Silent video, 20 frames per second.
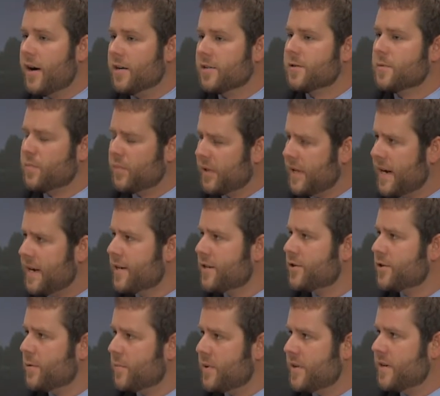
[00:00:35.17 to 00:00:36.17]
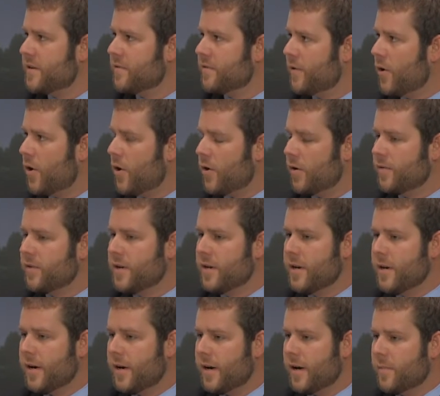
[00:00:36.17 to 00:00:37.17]
some planning should be involved
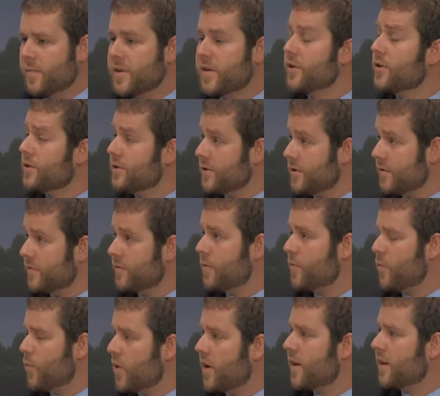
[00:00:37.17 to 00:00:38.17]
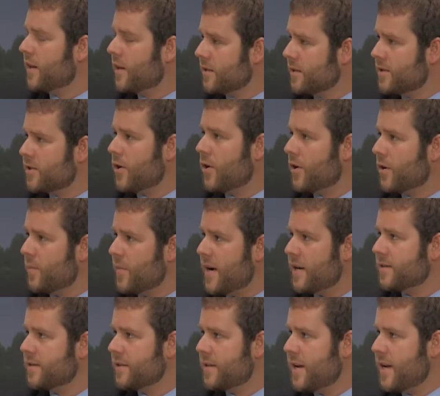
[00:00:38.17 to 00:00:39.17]
because of what I'd like to talk
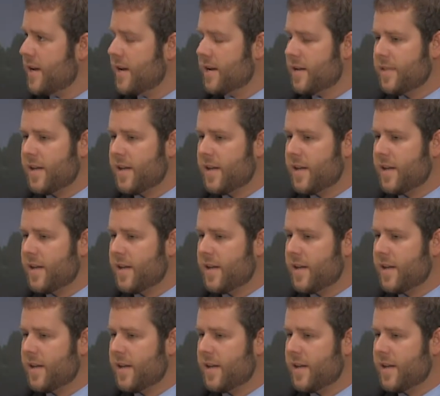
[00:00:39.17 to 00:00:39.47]
about today,